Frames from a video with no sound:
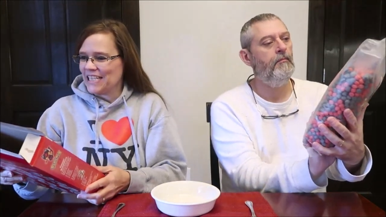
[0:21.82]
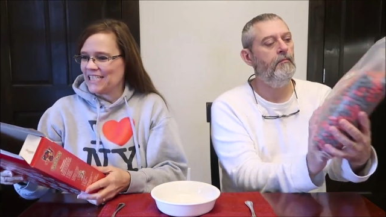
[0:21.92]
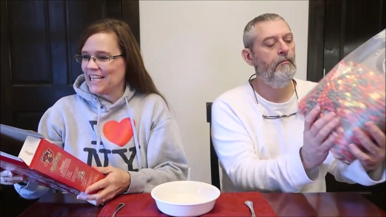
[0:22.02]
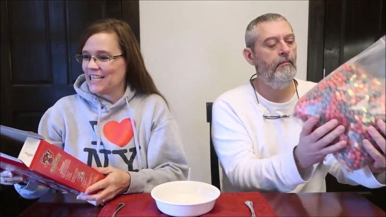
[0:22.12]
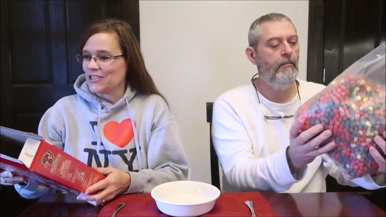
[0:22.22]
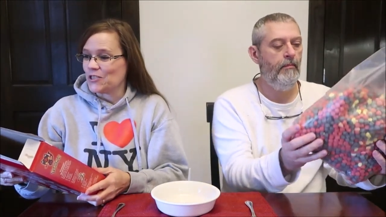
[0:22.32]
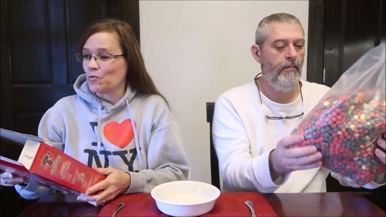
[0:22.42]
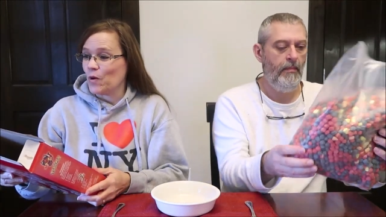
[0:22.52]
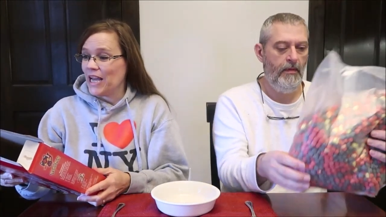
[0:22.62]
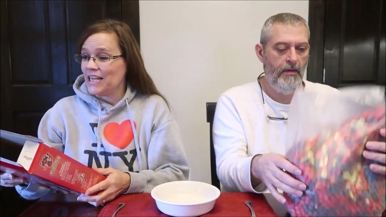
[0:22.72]
Speaker 1: it says
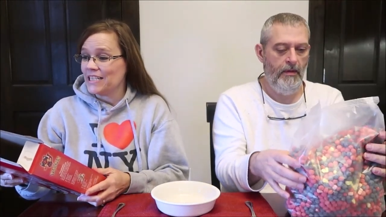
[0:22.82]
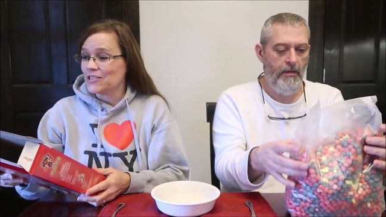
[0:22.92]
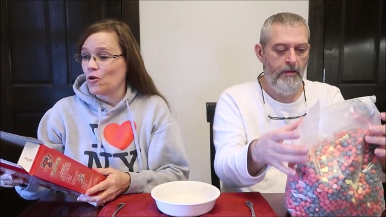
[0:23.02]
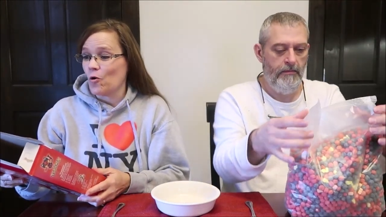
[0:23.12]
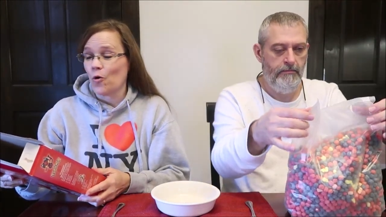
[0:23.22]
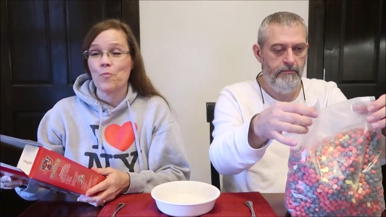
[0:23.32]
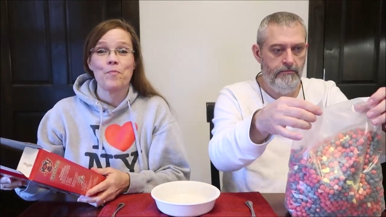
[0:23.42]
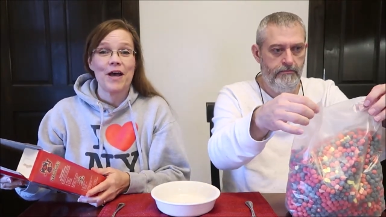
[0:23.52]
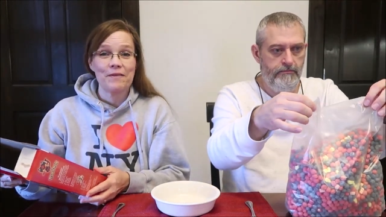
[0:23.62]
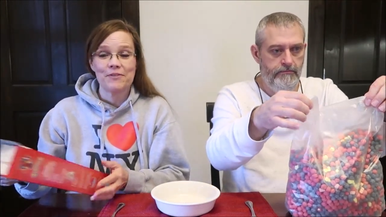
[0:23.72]
sweetened corn
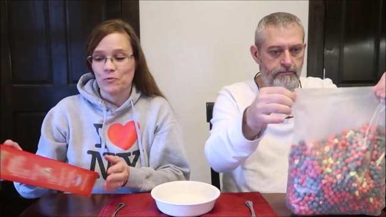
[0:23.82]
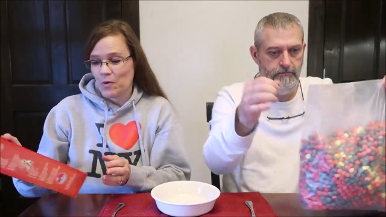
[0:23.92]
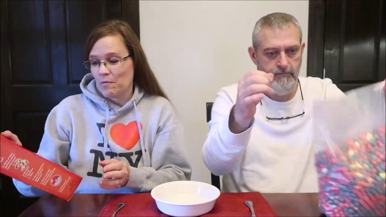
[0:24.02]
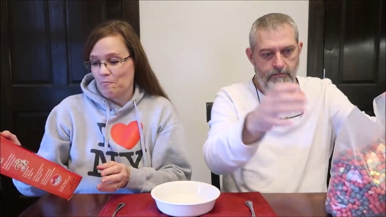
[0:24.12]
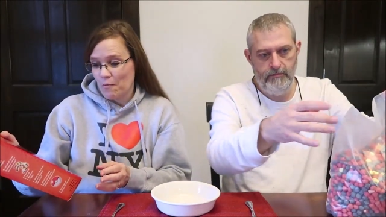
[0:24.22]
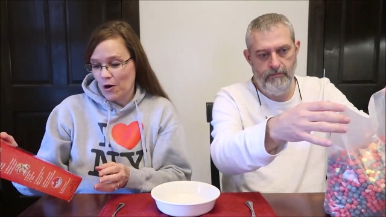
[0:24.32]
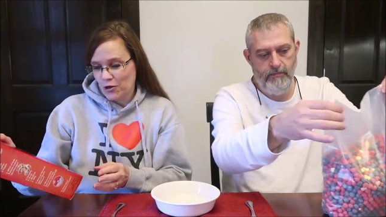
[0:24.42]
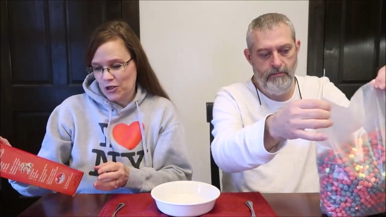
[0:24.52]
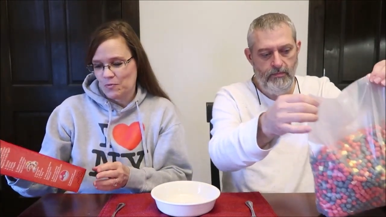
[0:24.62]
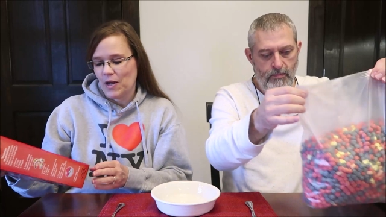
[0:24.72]
puffs with
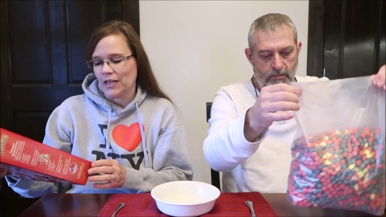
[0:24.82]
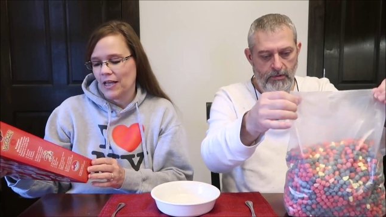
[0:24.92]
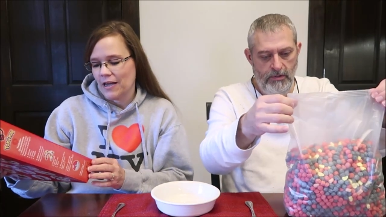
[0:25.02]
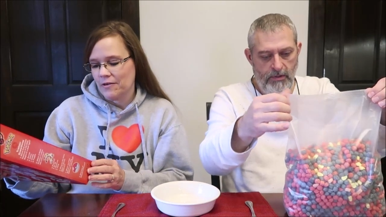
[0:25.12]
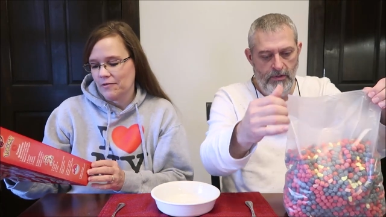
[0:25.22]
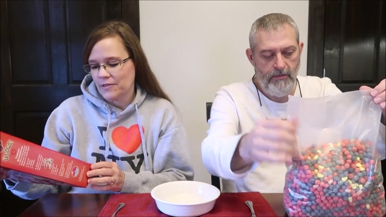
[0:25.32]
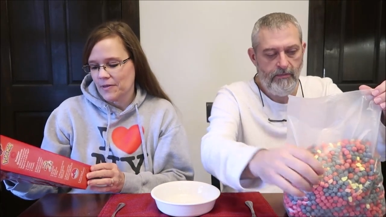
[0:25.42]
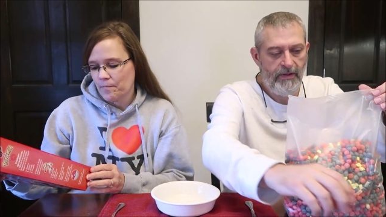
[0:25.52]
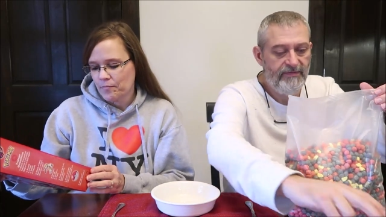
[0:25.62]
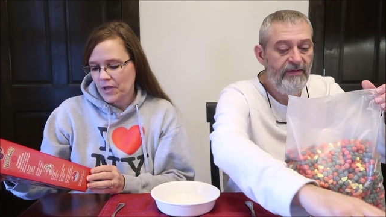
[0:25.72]
marshmallows.
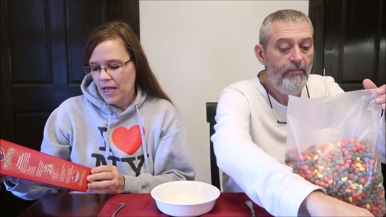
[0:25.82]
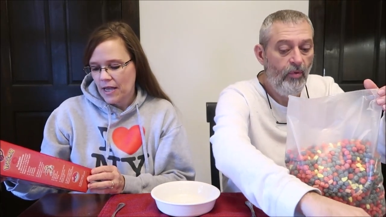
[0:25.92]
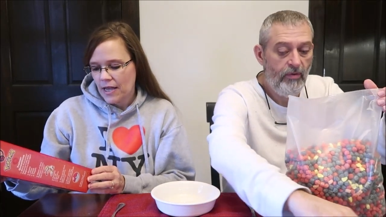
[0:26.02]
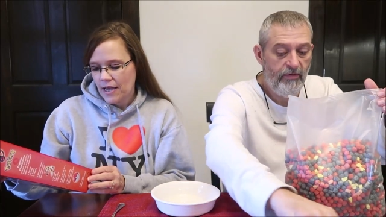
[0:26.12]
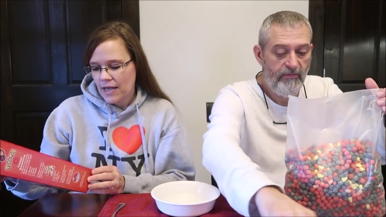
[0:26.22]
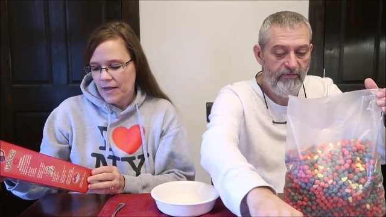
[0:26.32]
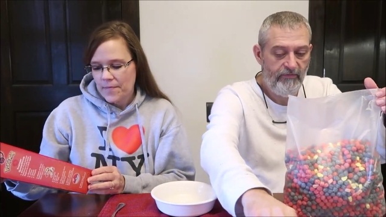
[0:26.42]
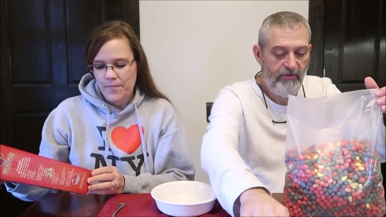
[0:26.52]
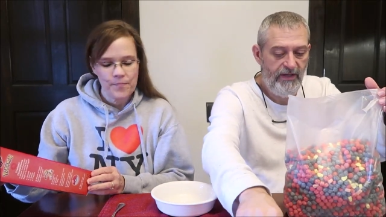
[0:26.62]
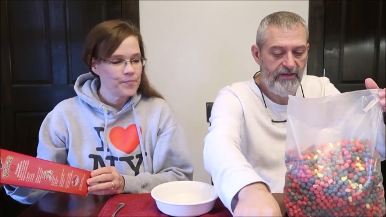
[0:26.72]
Speaker 2: I see more of the
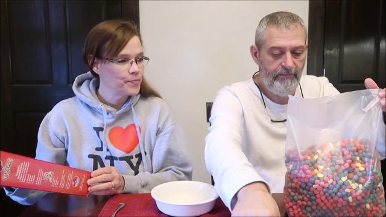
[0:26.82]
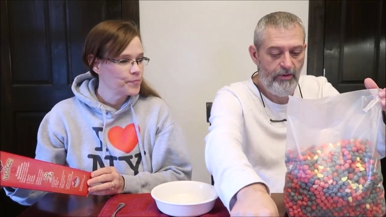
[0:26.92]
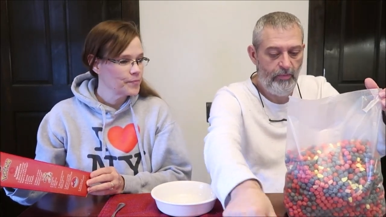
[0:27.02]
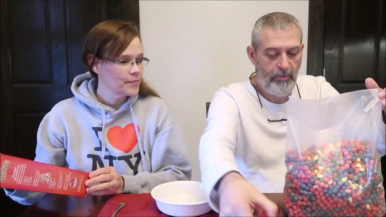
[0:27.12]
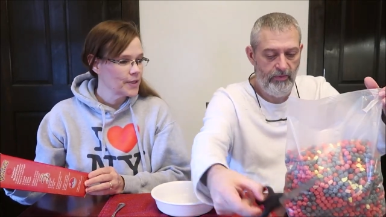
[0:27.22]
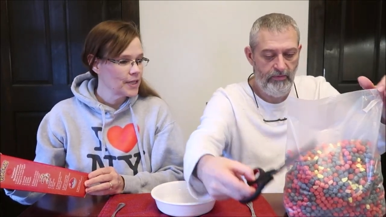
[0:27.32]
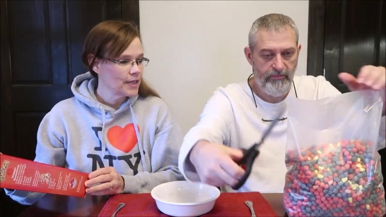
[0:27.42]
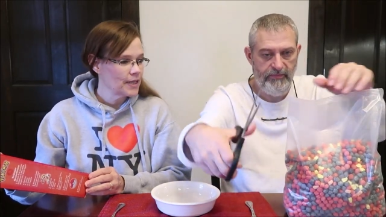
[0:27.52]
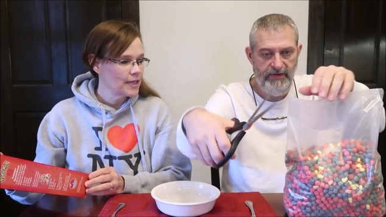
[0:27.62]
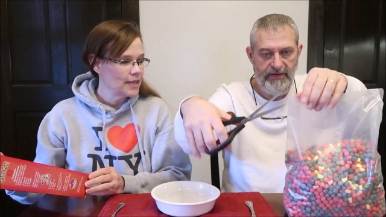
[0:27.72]
red and purple
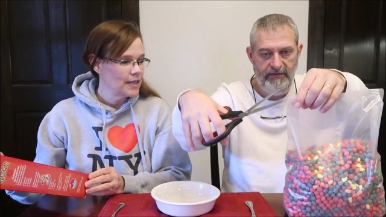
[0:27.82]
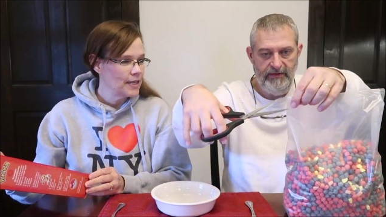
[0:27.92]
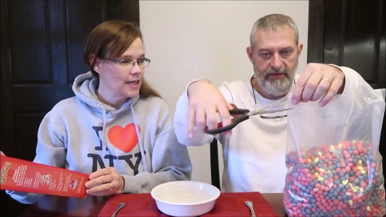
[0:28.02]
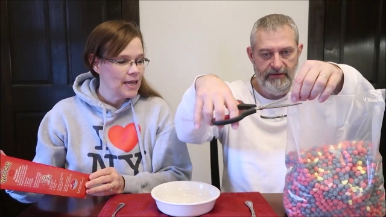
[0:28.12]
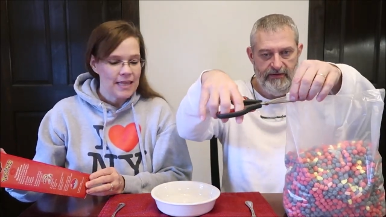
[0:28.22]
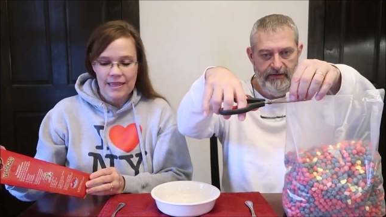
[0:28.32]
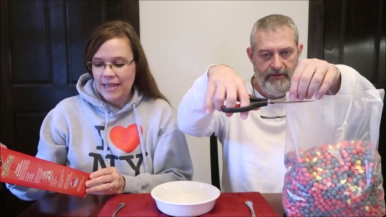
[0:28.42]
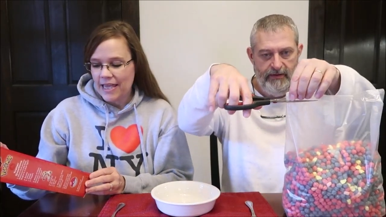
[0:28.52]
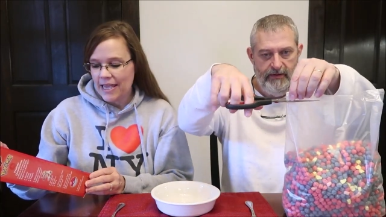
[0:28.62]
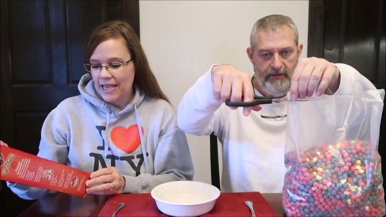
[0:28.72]
than anything.
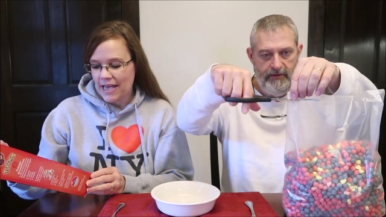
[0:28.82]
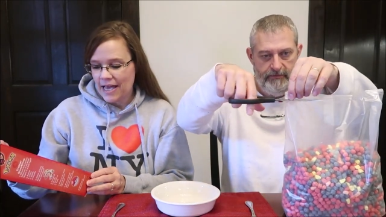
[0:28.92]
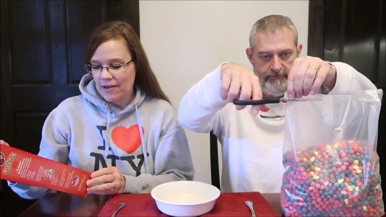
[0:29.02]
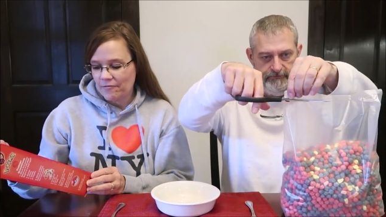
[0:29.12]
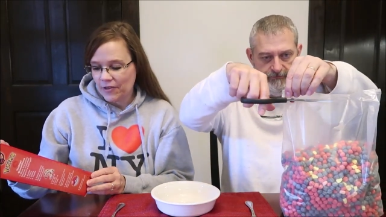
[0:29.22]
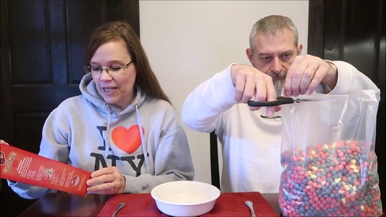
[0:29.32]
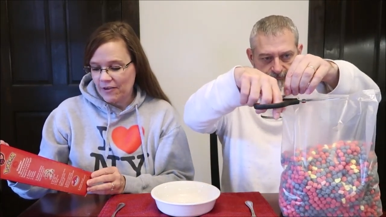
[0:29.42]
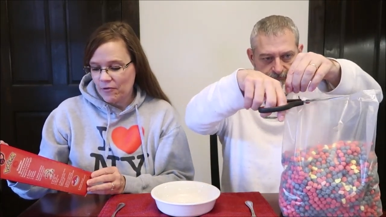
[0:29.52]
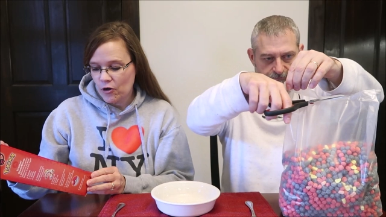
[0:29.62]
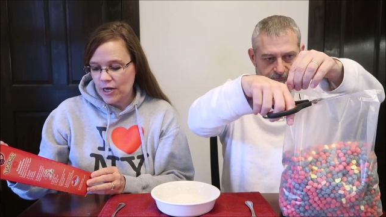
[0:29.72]
Speaker 1: The uh,
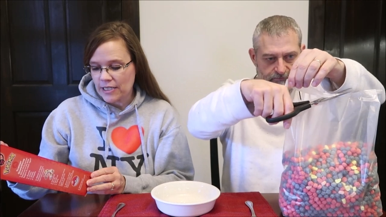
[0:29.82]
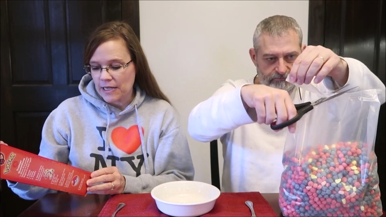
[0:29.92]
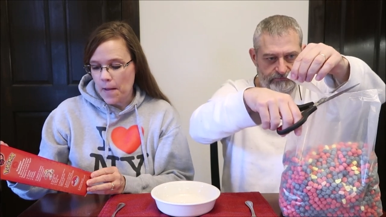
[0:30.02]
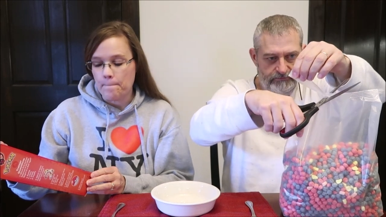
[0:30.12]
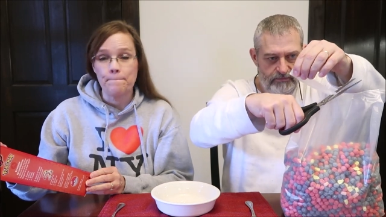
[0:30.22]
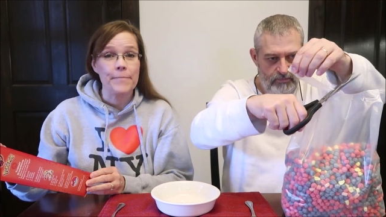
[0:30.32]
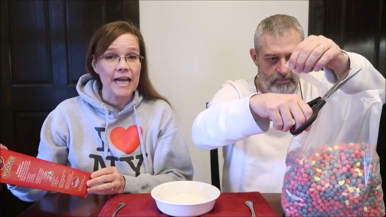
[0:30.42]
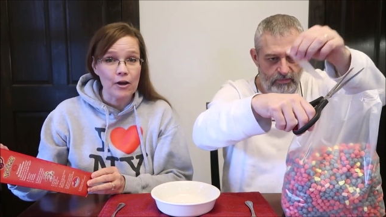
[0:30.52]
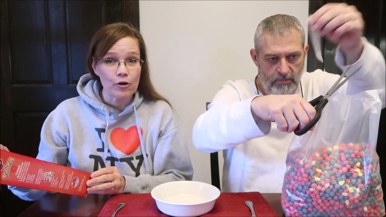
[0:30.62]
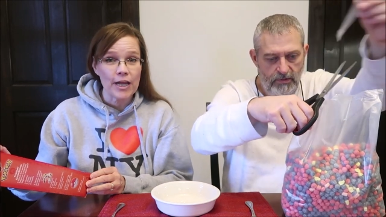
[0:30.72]
flavor is
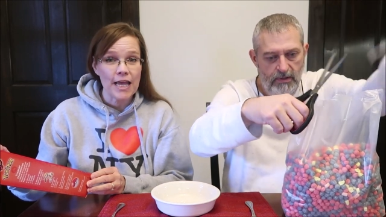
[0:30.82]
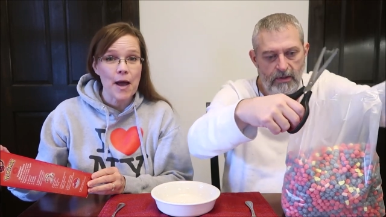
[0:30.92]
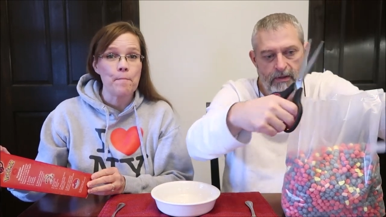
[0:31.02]
berry